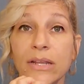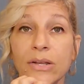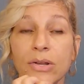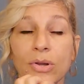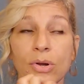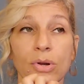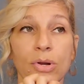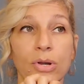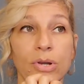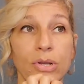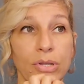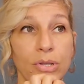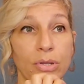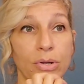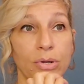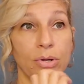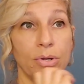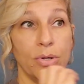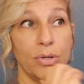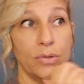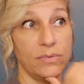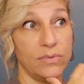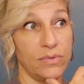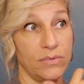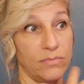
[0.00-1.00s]
It hurt
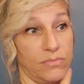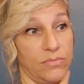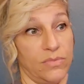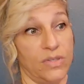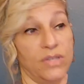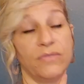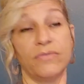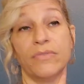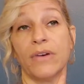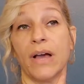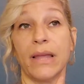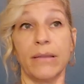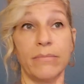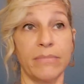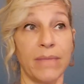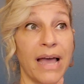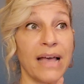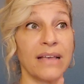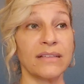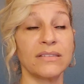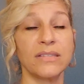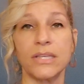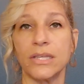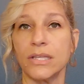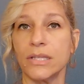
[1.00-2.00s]
your divine
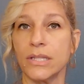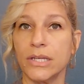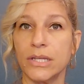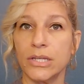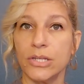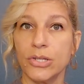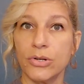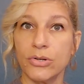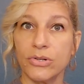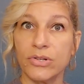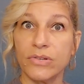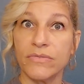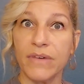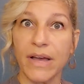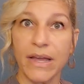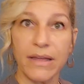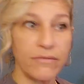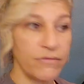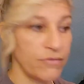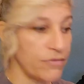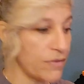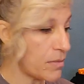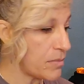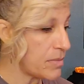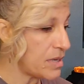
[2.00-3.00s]
masculine, your
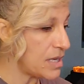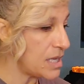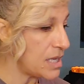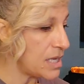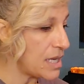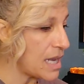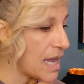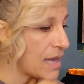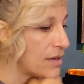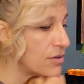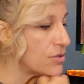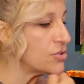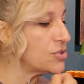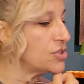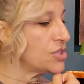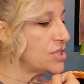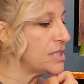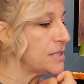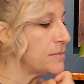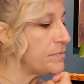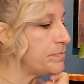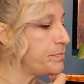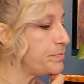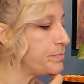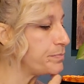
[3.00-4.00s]
divine feminine
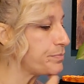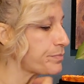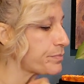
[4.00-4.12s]
energy.